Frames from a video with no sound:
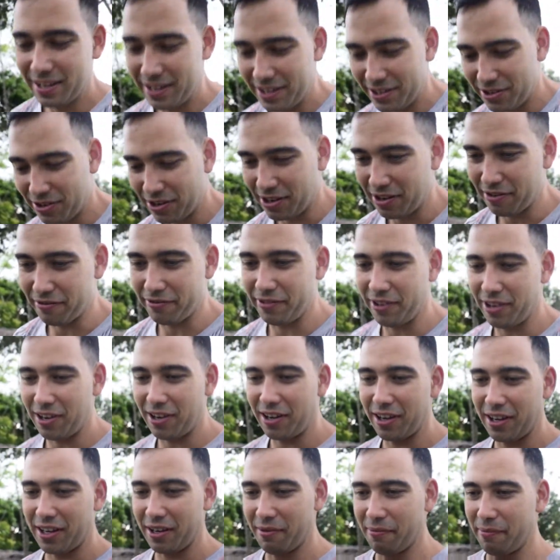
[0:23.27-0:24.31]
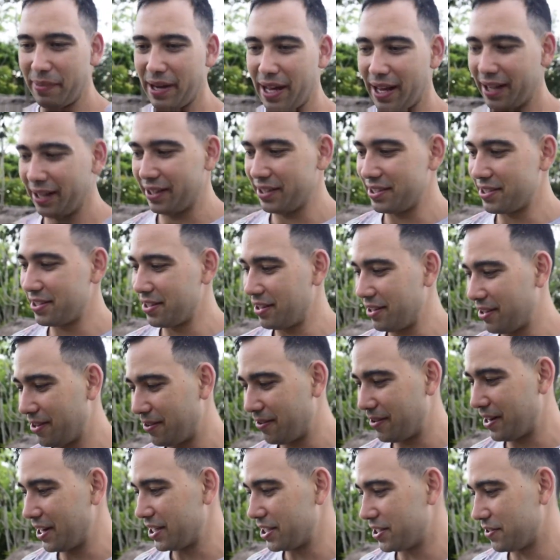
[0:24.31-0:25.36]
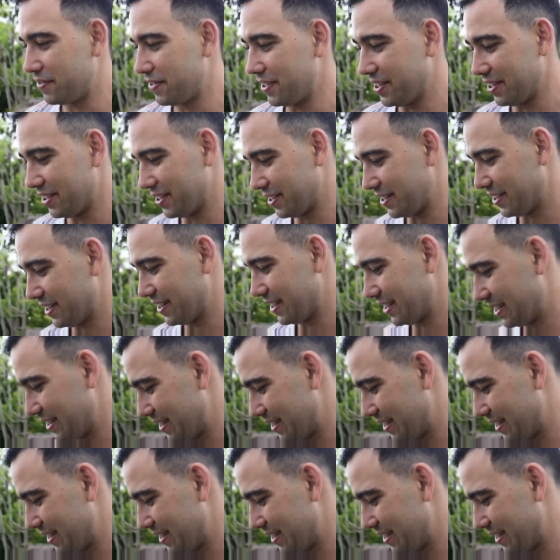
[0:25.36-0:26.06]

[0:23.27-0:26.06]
Trying to vlog and balance on a rice field.